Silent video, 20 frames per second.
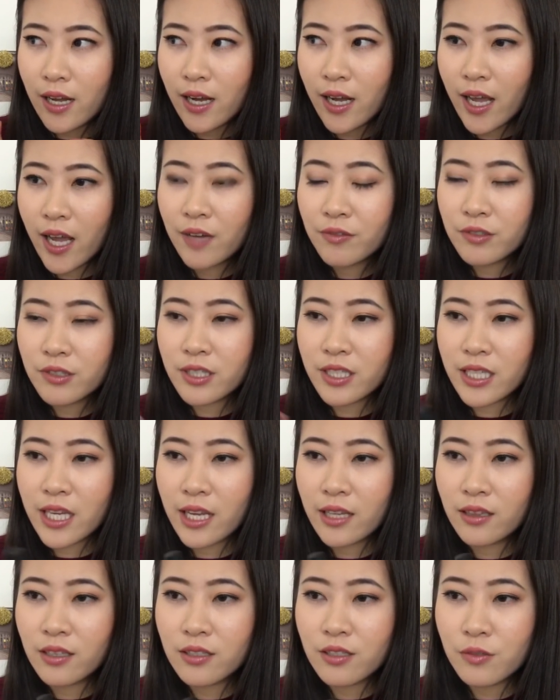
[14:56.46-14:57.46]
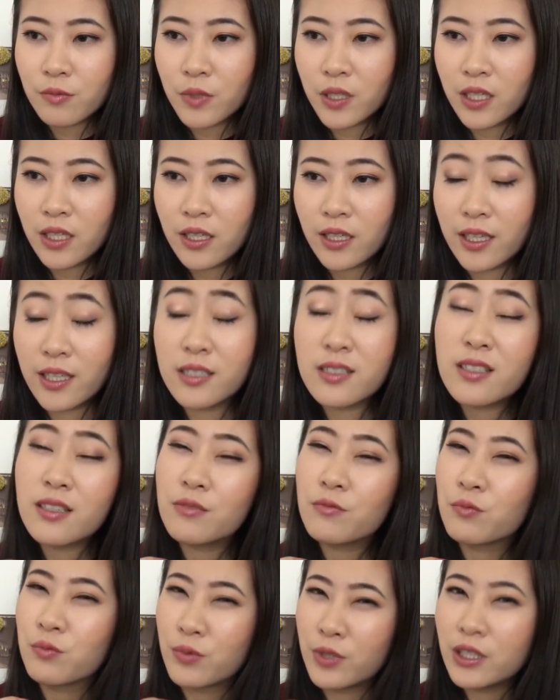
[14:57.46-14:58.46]
I have to say this one, it's
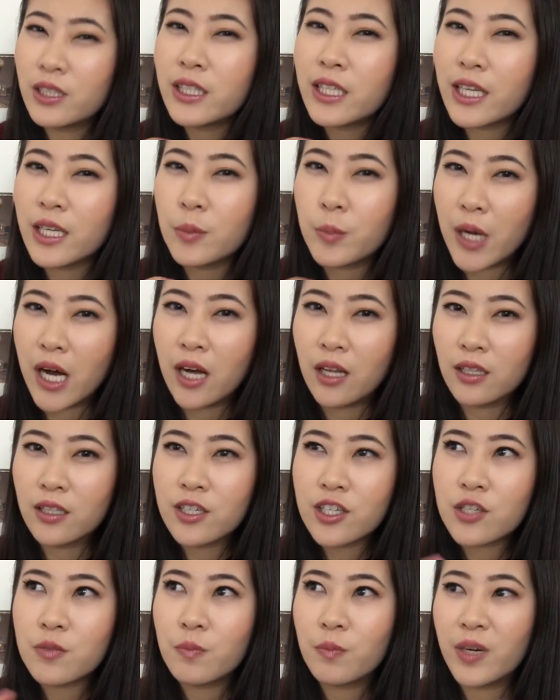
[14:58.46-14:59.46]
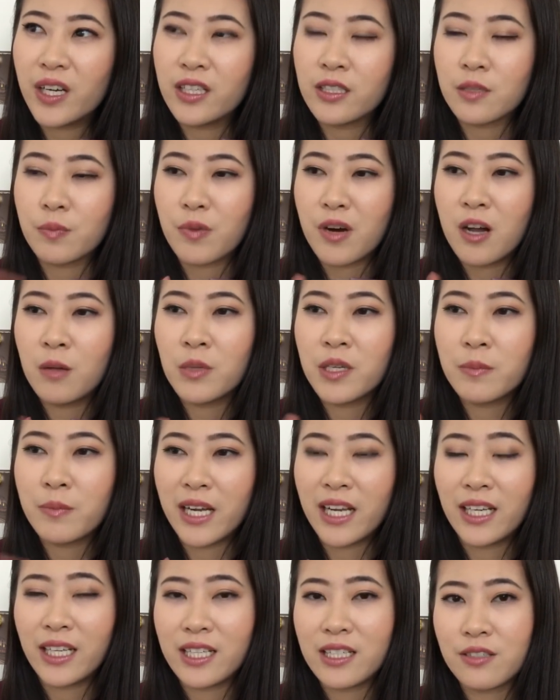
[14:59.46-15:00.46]
a really good polish, but it's probably
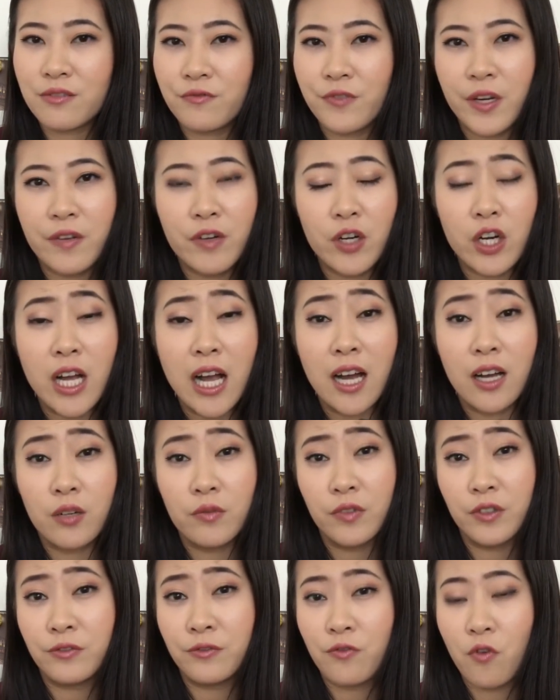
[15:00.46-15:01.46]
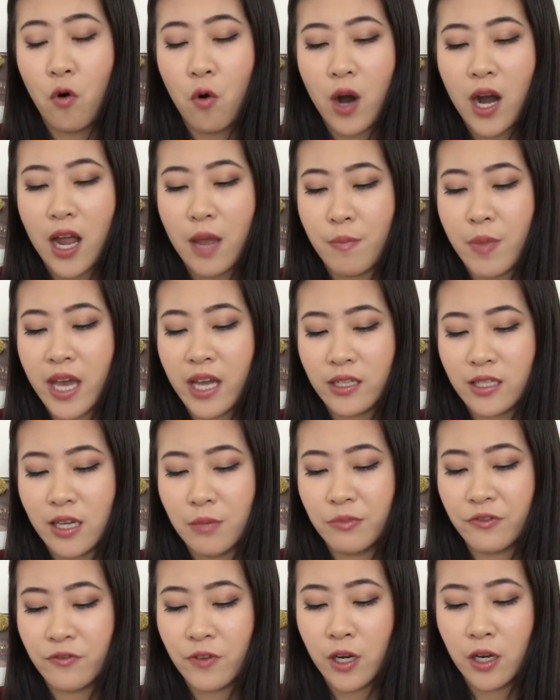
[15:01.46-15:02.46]
my least favorite out of the four I picked
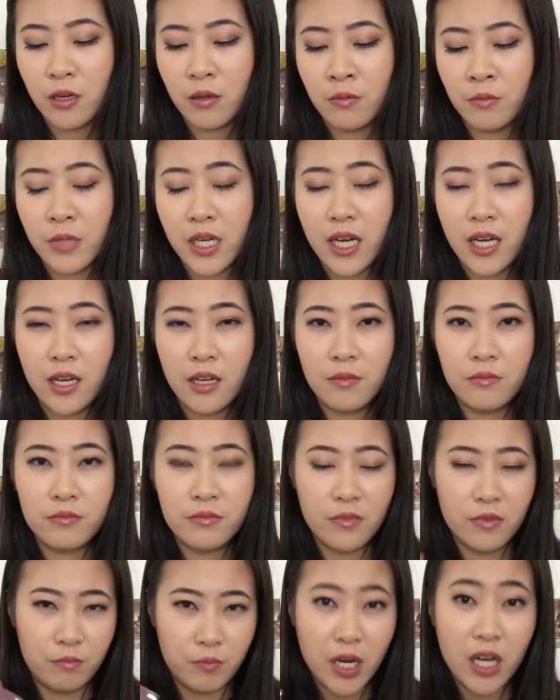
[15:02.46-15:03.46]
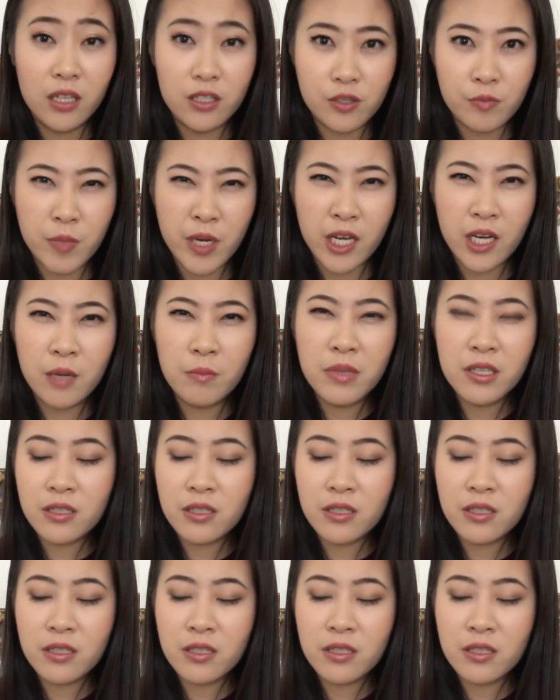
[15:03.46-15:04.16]
up from Polish Pickup